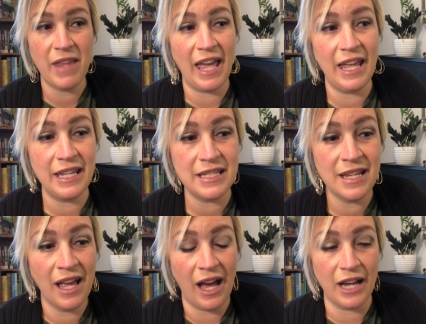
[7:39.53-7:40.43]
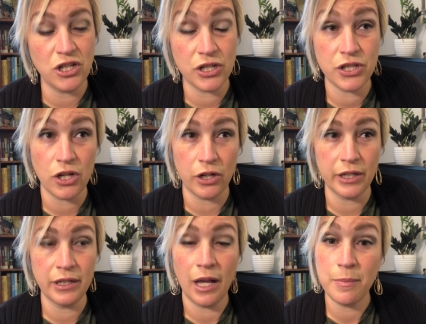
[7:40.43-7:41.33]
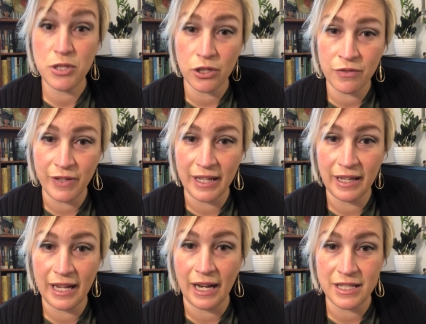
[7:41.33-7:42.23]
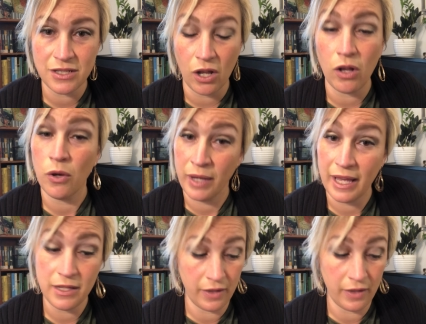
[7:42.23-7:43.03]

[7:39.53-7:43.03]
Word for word: and I just started observing and I saw, okay,